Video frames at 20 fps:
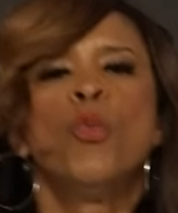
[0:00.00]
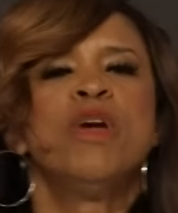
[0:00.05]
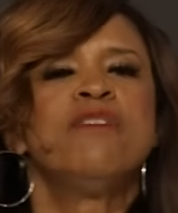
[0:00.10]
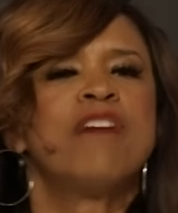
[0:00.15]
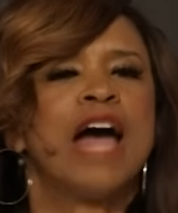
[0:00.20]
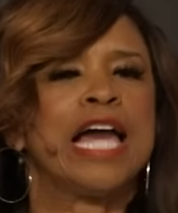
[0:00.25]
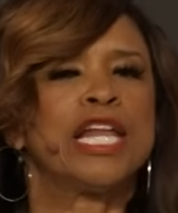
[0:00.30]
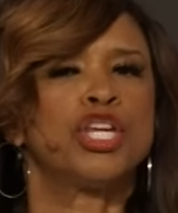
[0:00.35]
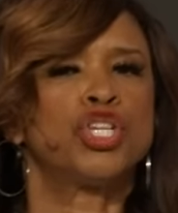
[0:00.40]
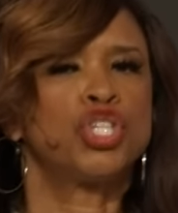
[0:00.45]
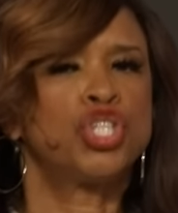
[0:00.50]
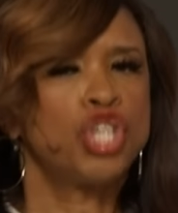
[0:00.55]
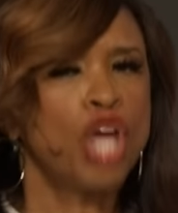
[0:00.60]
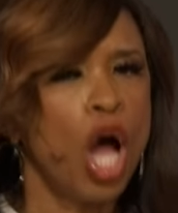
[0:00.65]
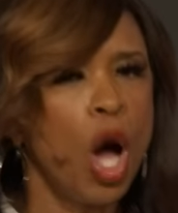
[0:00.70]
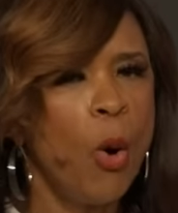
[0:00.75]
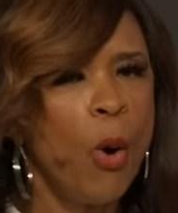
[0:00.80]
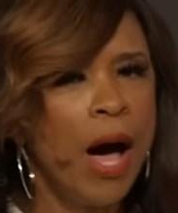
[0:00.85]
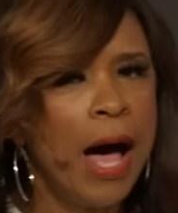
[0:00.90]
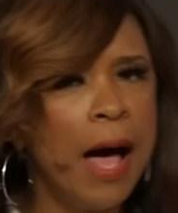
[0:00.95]
We've got to
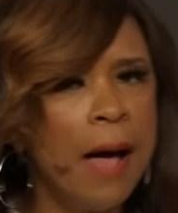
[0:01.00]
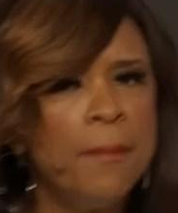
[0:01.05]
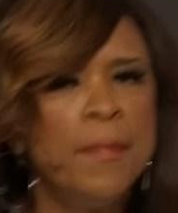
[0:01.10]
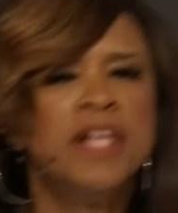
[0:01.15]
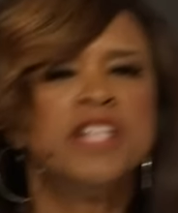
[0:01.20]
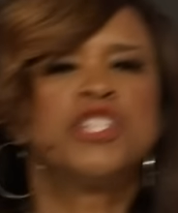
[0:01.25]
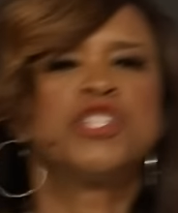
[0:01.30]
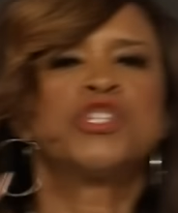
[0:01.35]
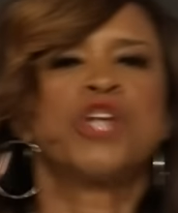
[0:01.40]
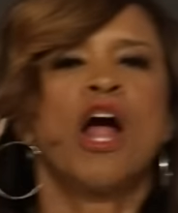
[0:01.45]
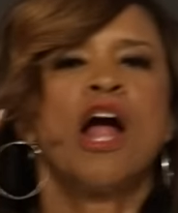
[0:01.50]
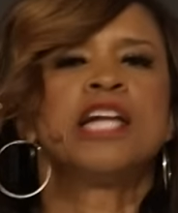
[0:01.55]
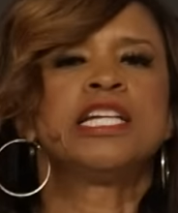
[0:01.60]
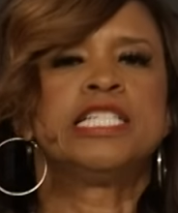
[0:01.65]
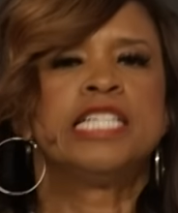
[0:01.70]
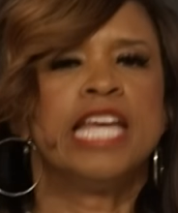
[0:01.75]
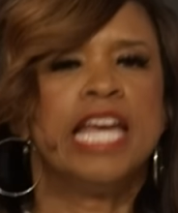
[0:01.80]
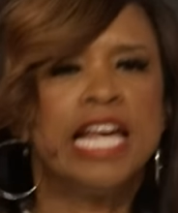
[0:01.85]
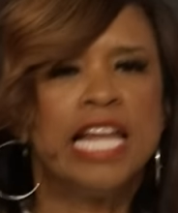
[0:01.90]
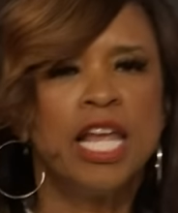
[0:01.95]
show up,
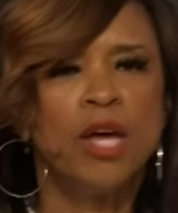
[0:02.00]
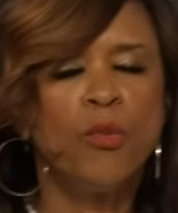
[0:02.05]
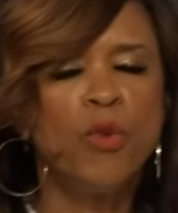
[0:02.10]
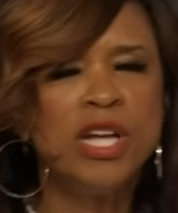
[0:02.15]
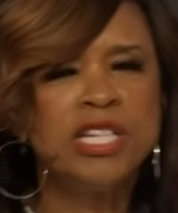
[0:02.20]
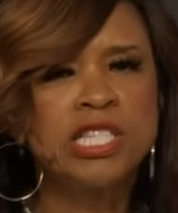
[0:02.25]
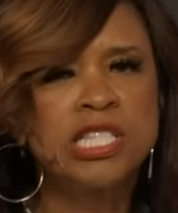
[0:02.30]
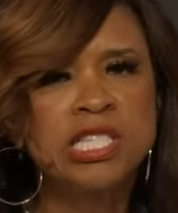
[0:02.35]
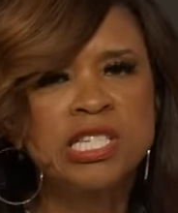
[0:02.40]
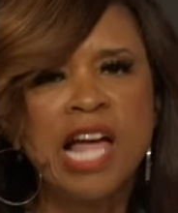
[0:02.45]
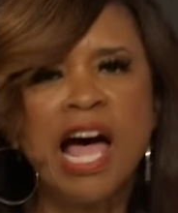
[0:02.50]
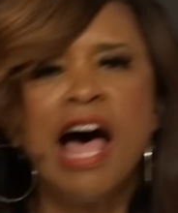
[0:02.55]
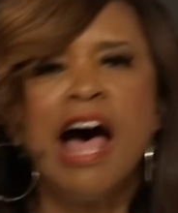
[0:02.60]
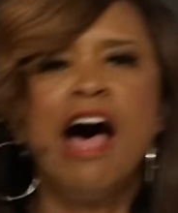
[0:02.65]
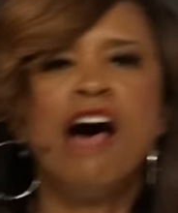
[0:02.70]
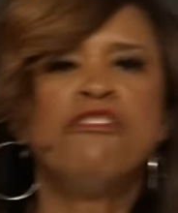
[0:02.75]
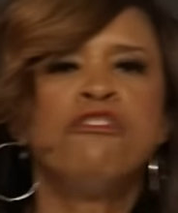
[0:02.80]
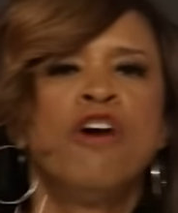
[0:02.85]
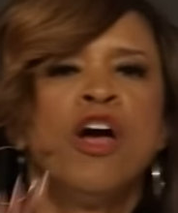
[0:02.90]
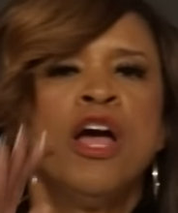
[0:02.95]
start dealing with
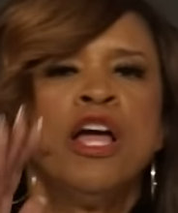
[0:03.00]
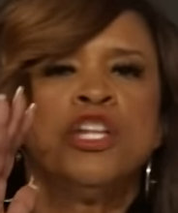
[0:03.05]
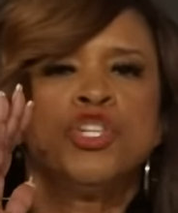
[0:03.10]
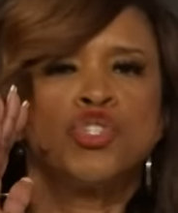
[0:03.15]
stuff,